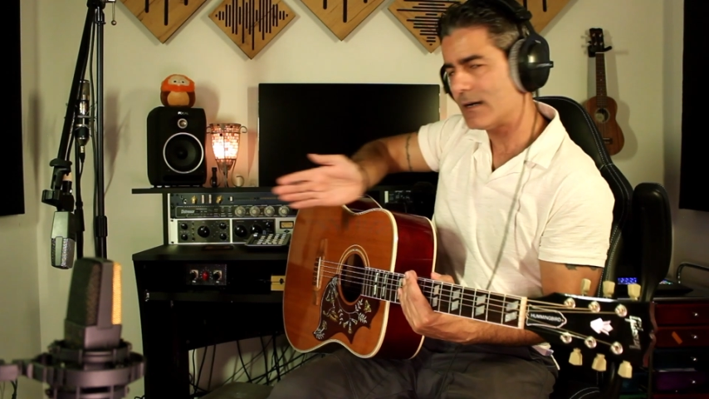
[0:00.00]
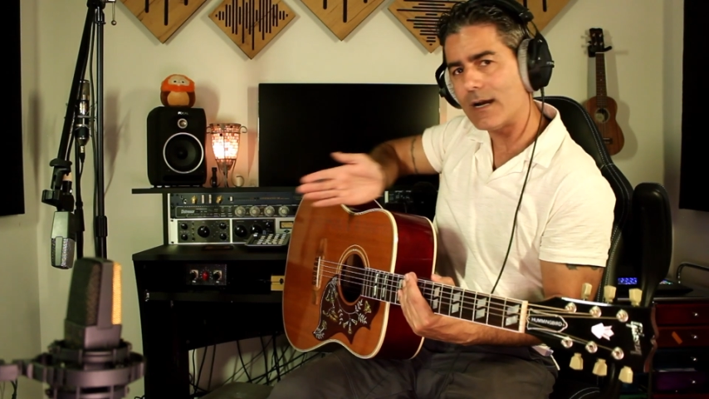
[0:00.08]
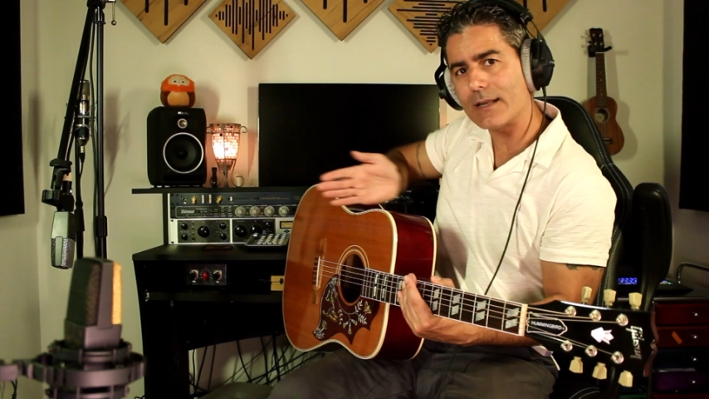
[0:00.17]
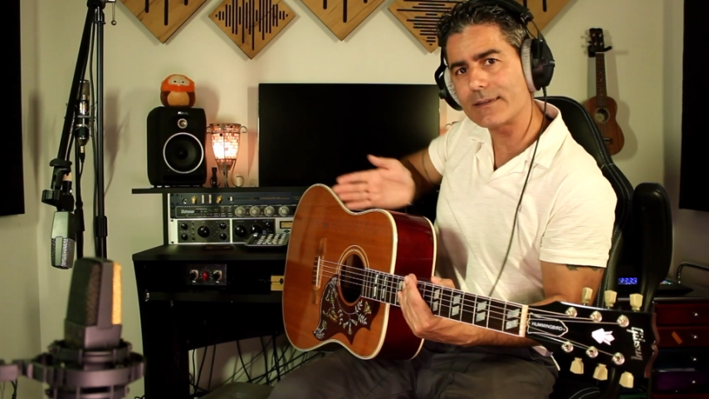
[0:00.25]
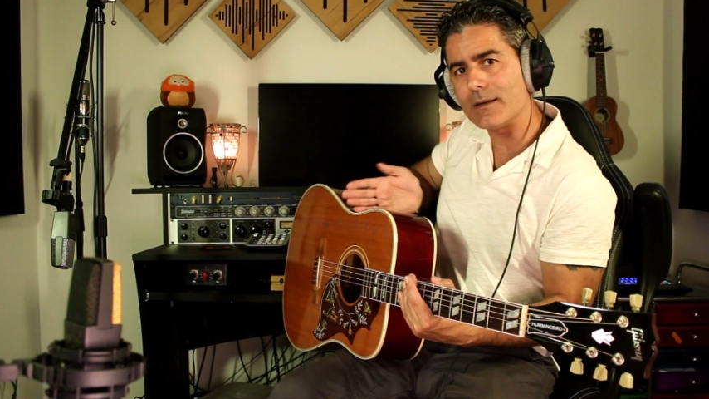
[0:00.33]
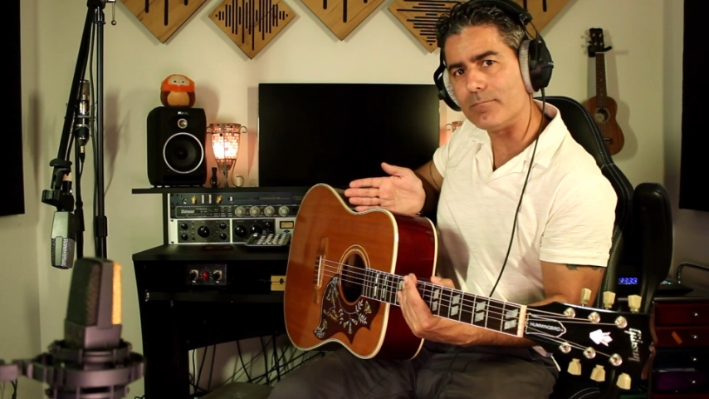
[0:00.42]

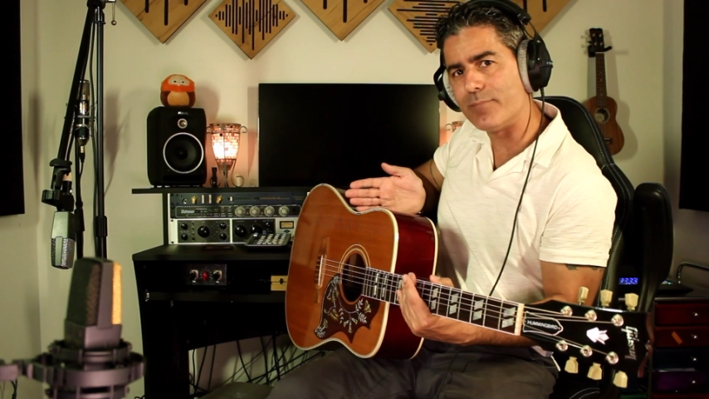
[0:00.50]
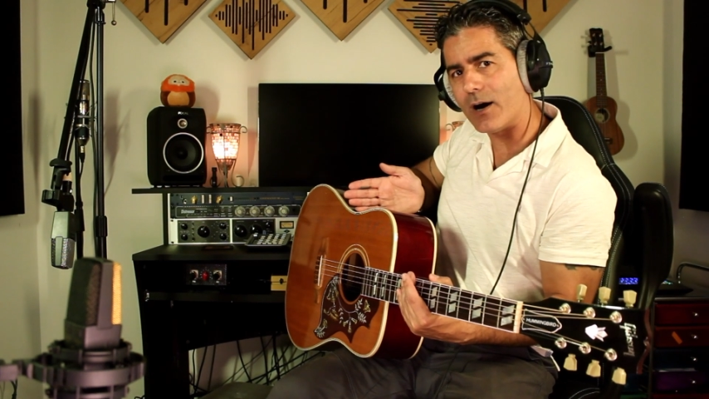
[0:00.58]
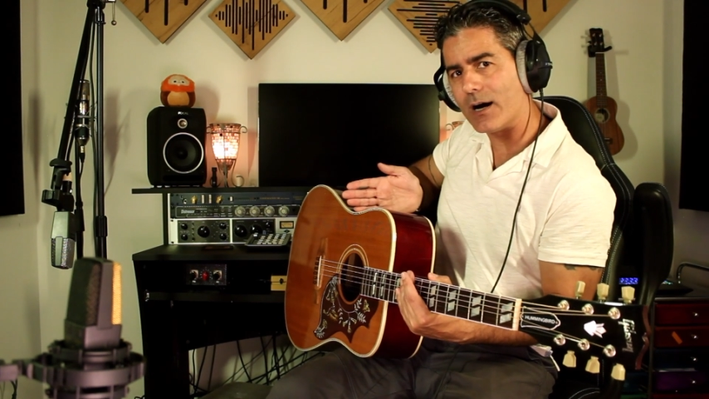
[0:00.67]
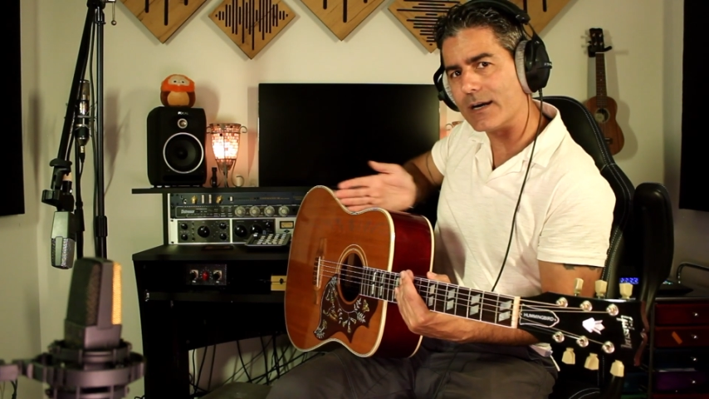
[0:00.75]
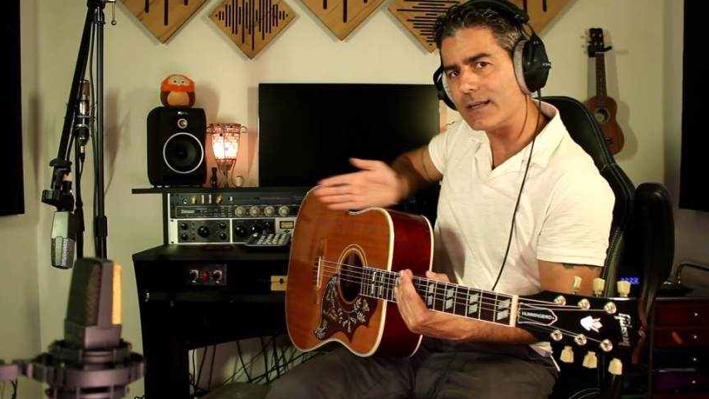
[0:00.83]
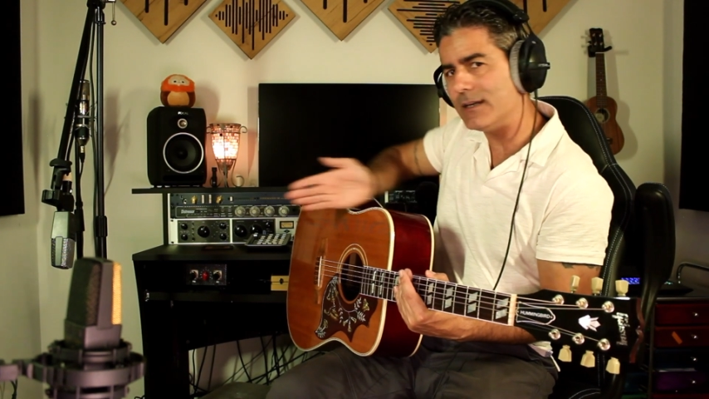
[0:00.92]
at the
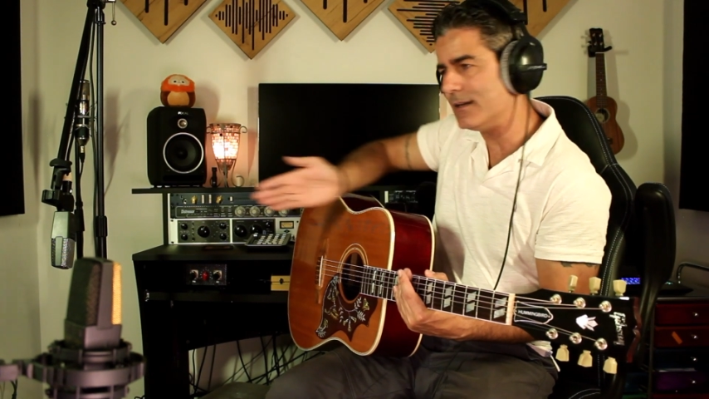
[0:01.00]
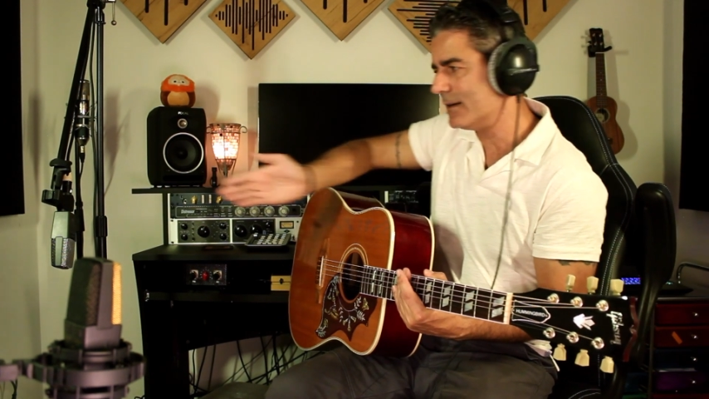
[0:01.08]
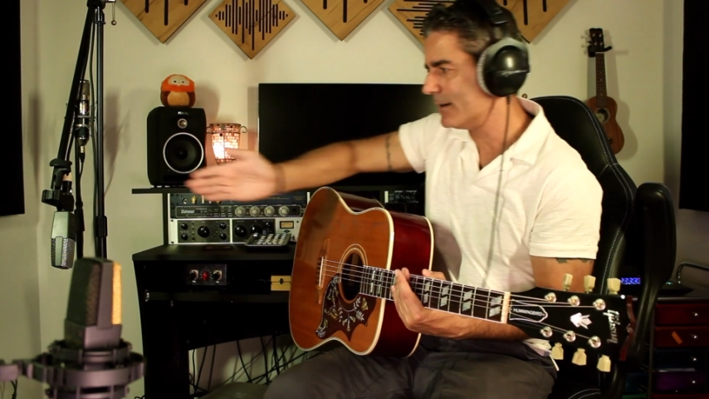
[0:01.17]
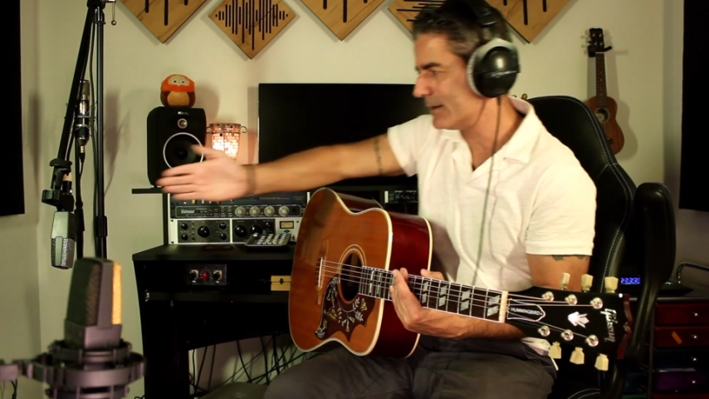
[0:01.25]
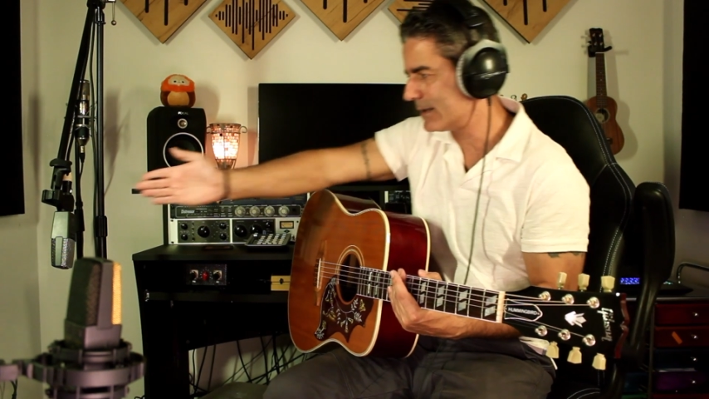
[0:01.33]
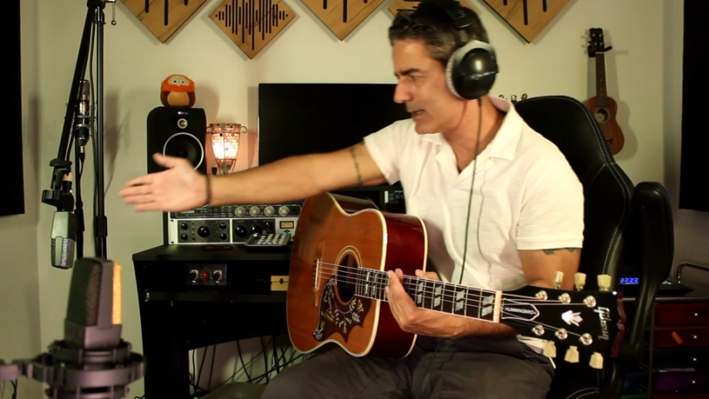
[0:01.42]

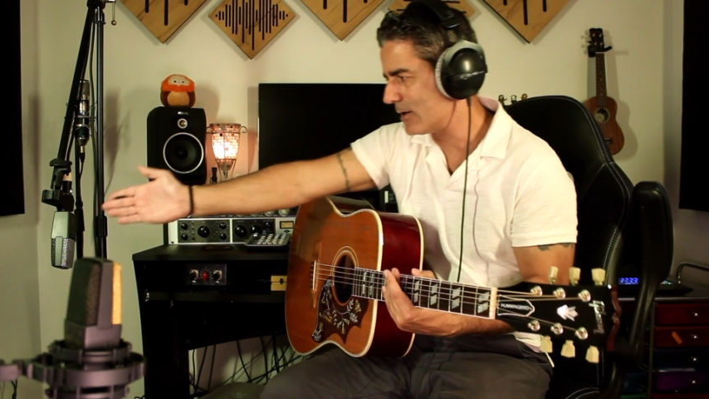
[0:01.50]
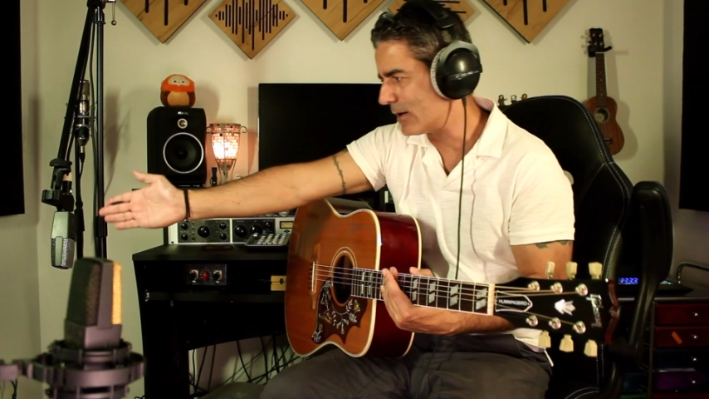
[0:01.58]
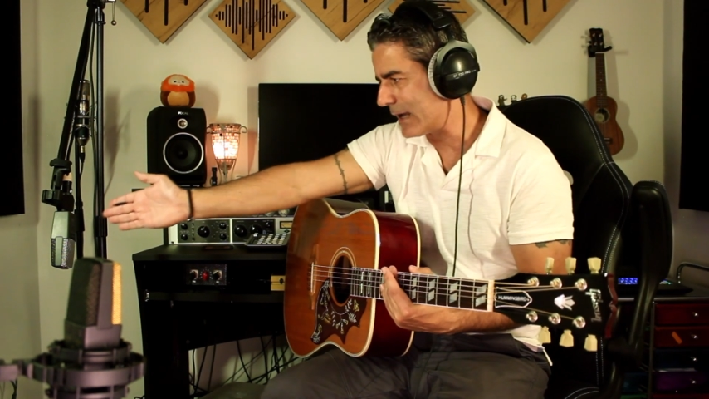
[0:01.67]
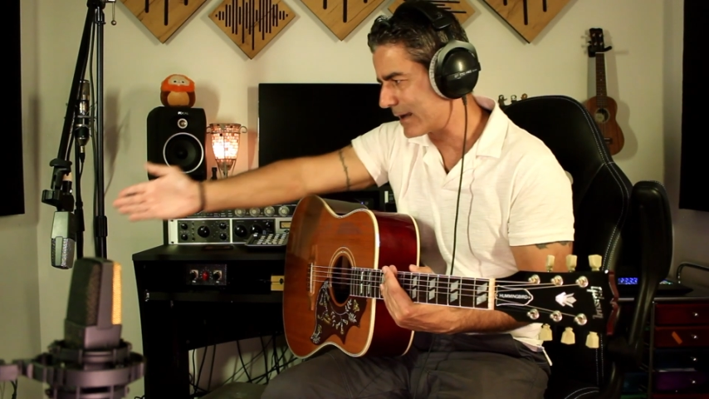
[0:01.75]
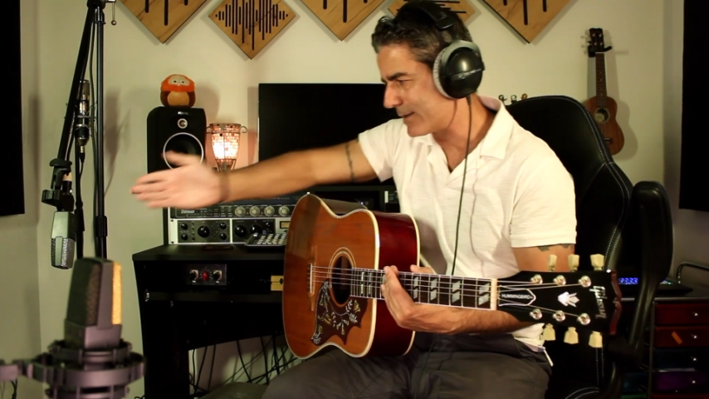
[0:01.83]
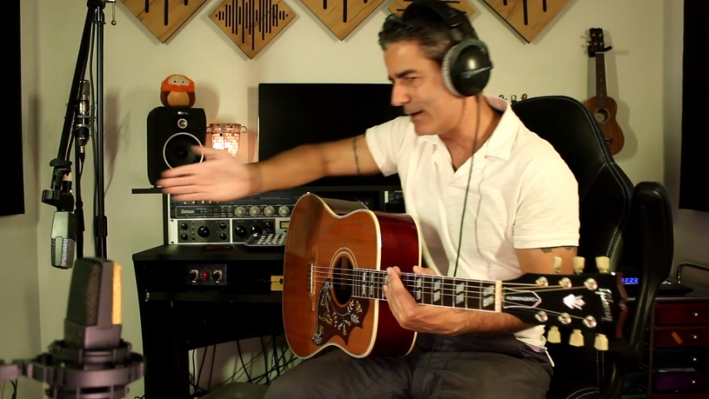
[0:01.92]
body here
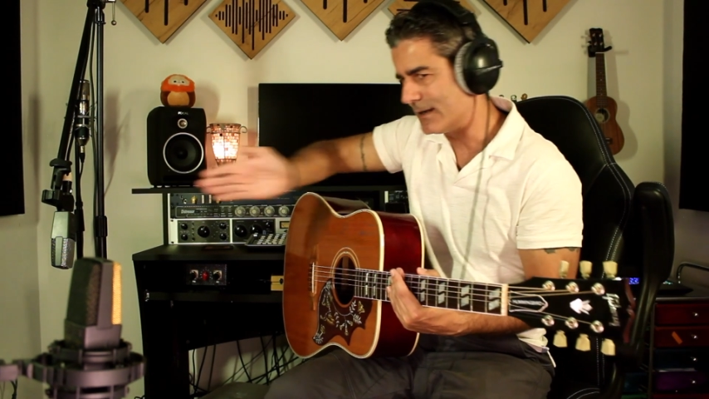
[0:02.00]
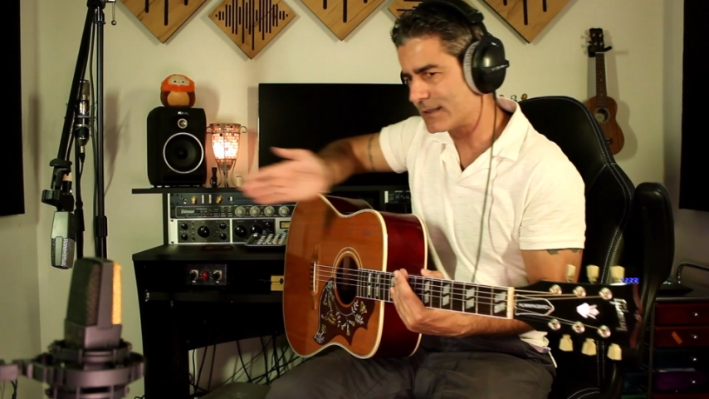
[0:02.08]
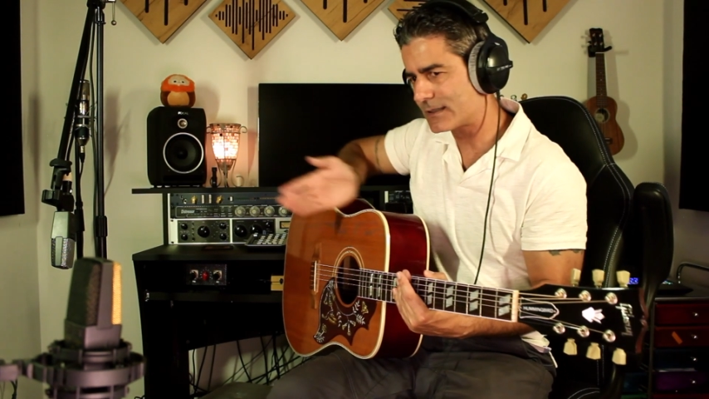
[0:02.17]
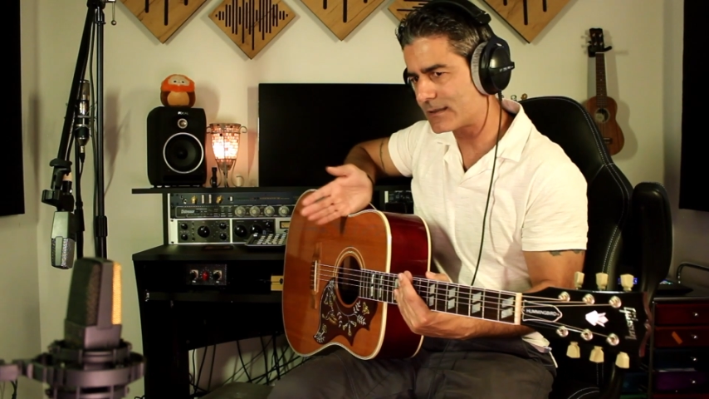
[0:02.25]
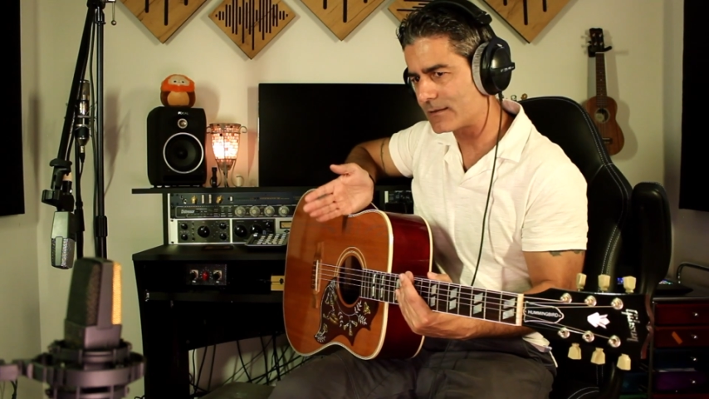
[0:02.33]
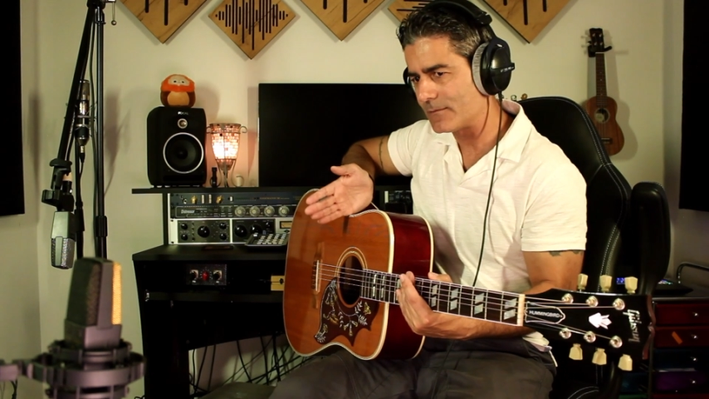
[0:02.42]
like
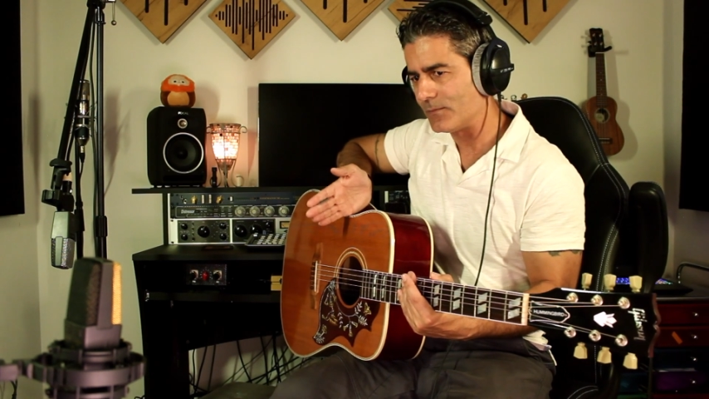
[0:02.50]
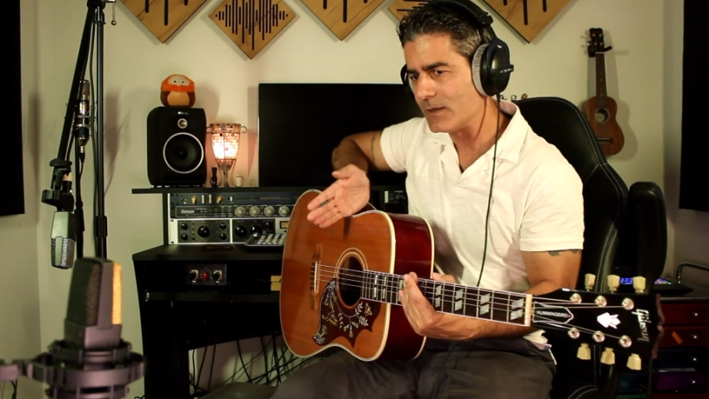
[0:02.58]
this.